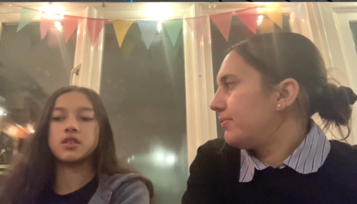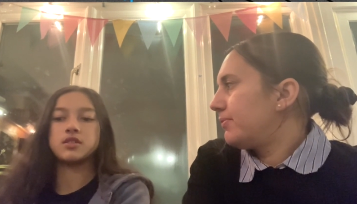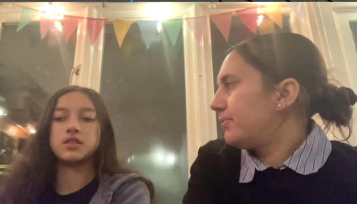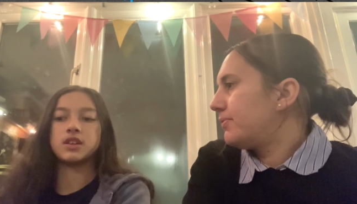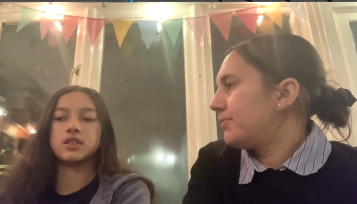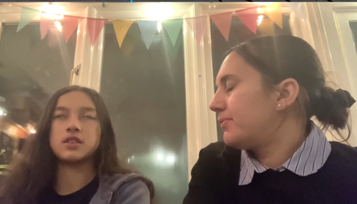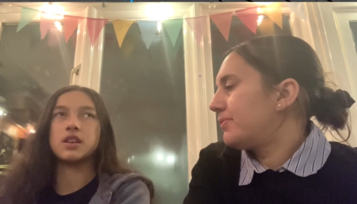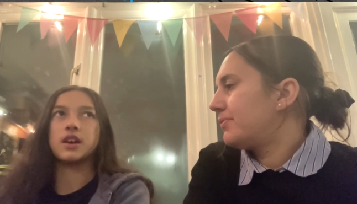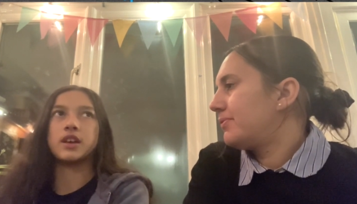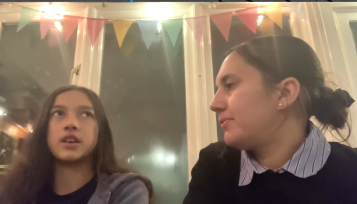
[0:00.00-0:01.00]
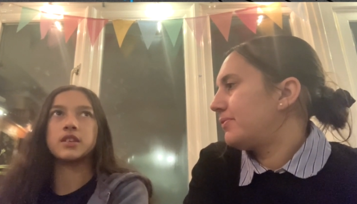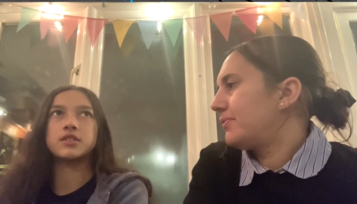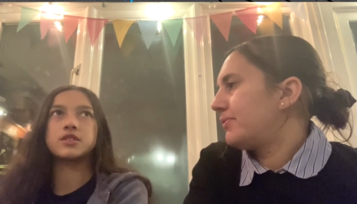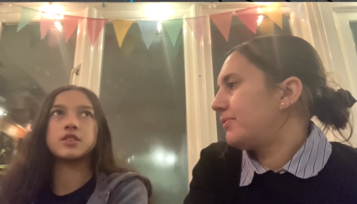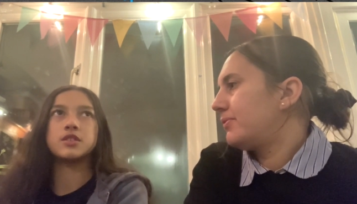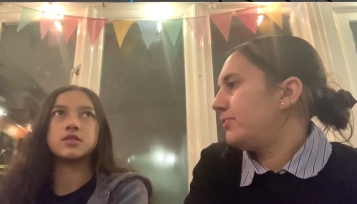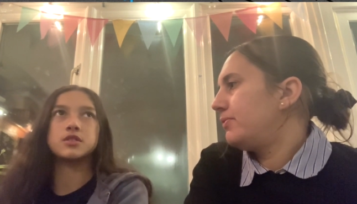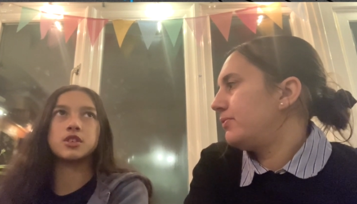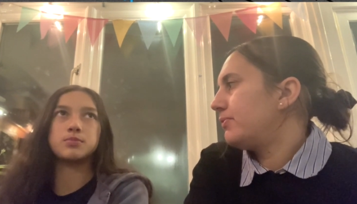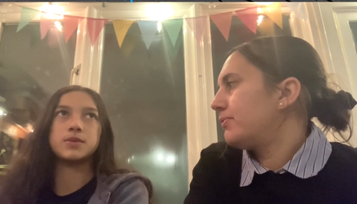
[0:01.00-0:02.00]
Speaker 1: because you get to like choose the
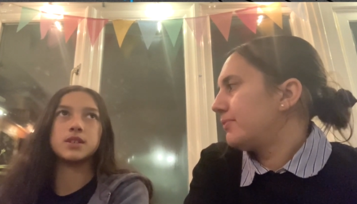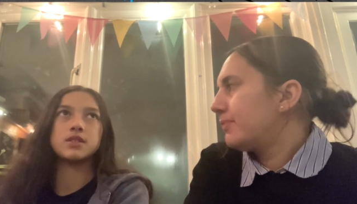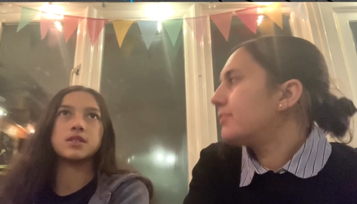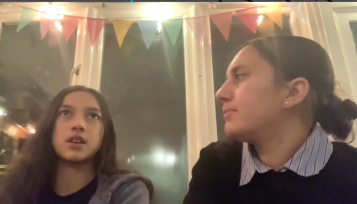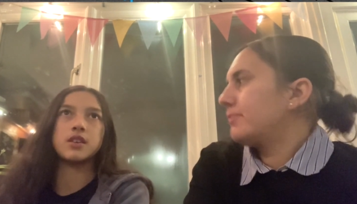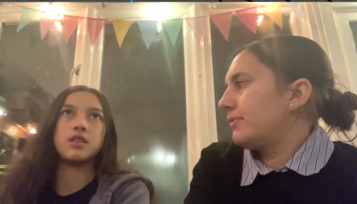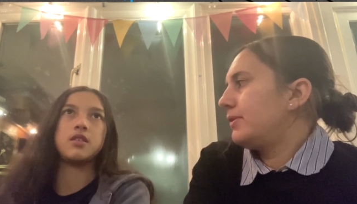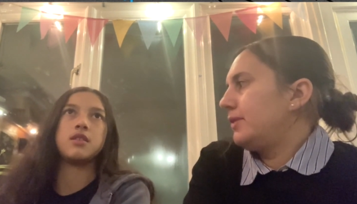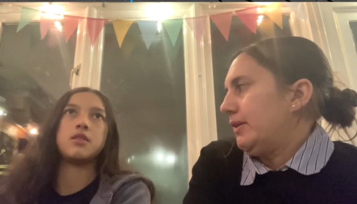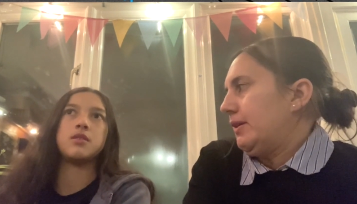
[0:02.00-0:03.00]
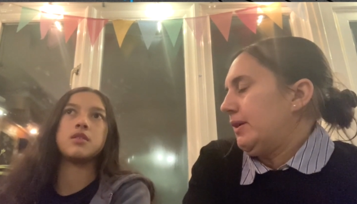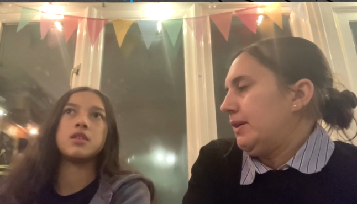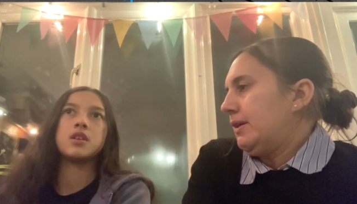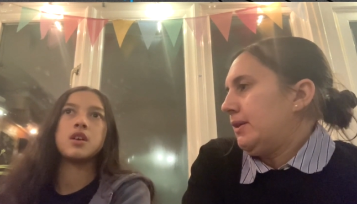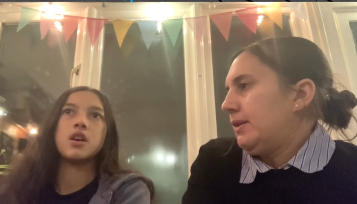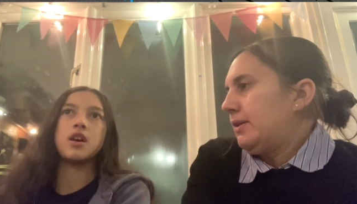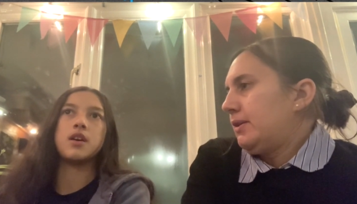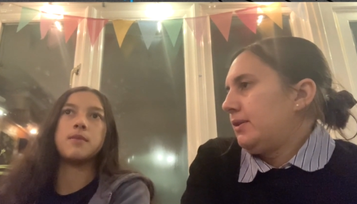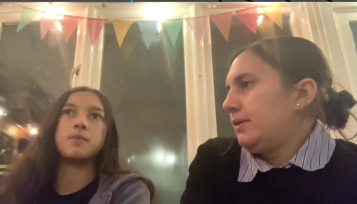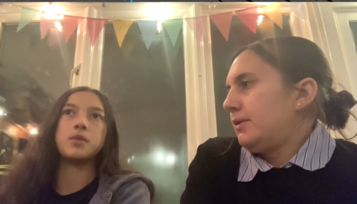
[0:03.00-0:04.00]
topics that you
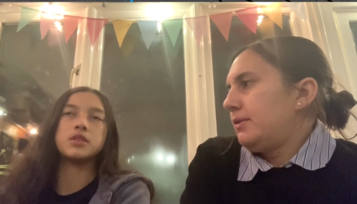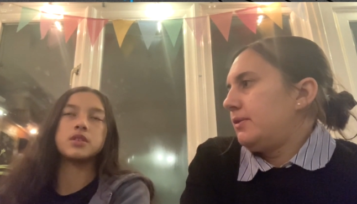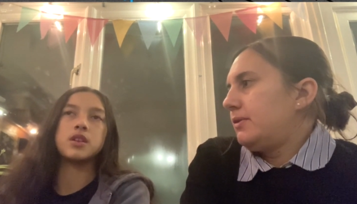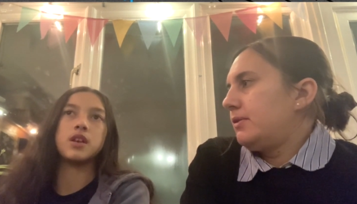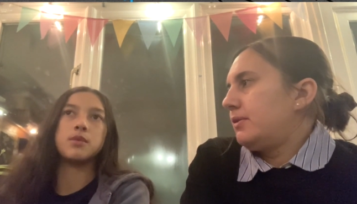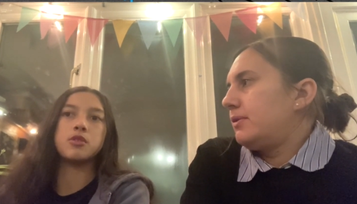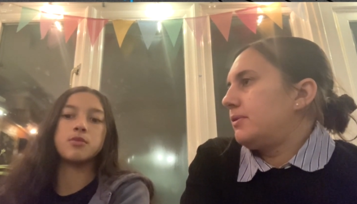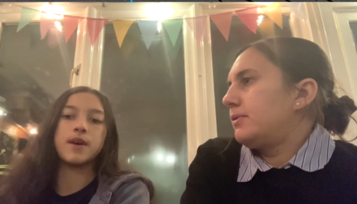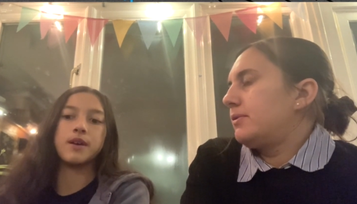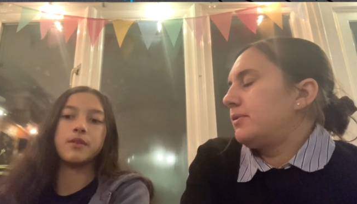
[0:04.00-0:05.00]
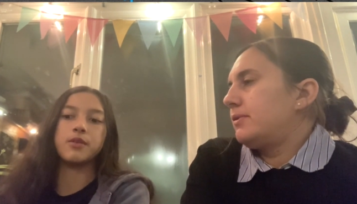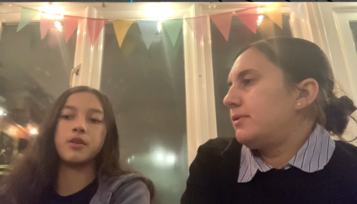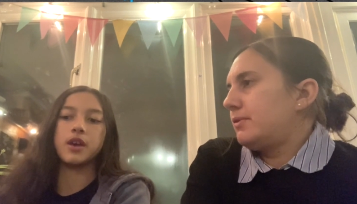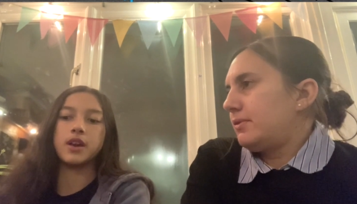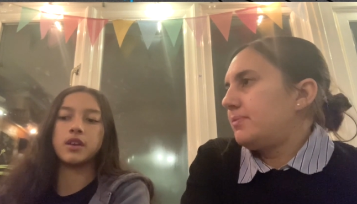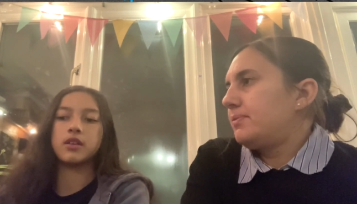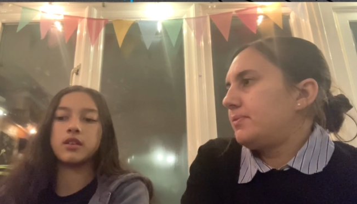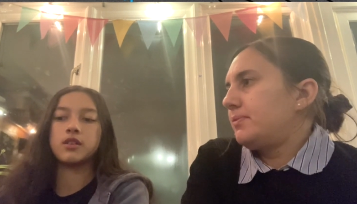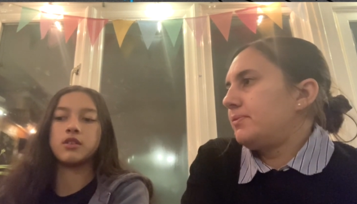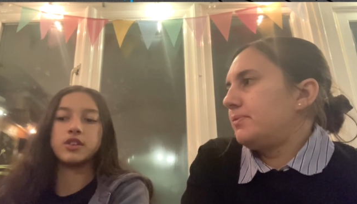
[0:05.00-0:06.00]
um, want to learn more about or like
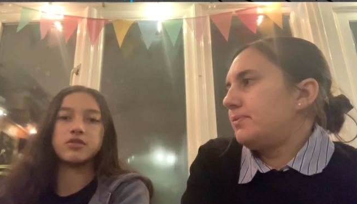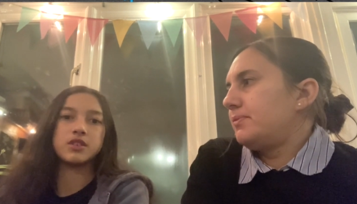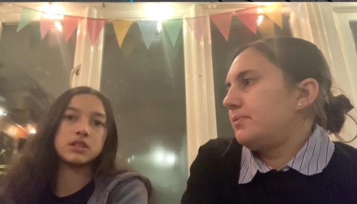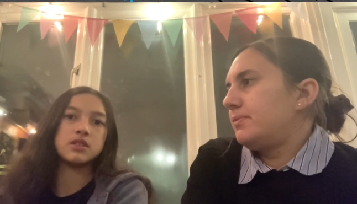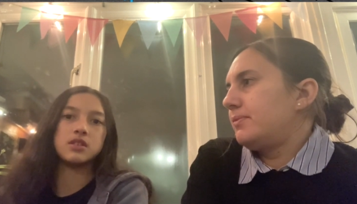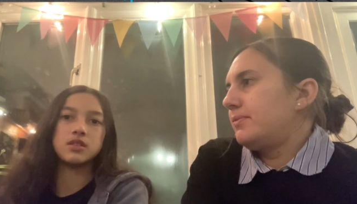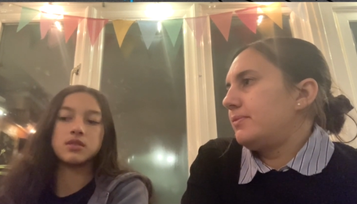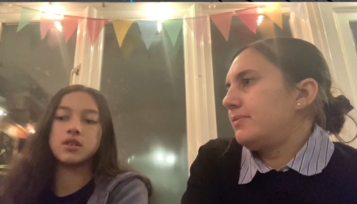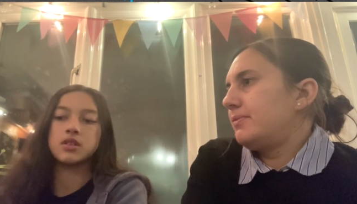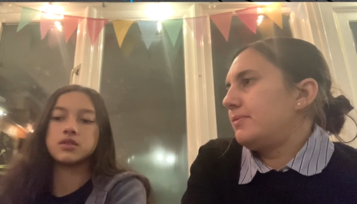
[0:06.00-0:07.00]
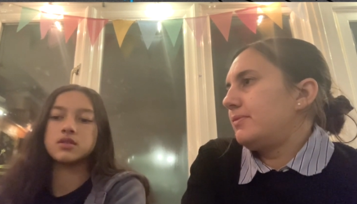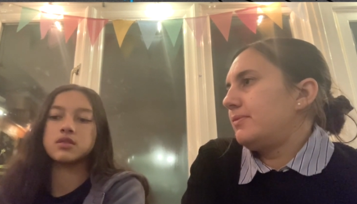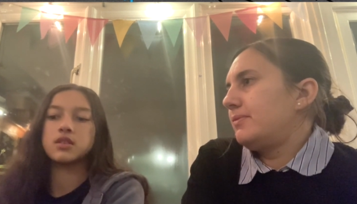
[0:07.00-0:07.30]
you're mm. interested in because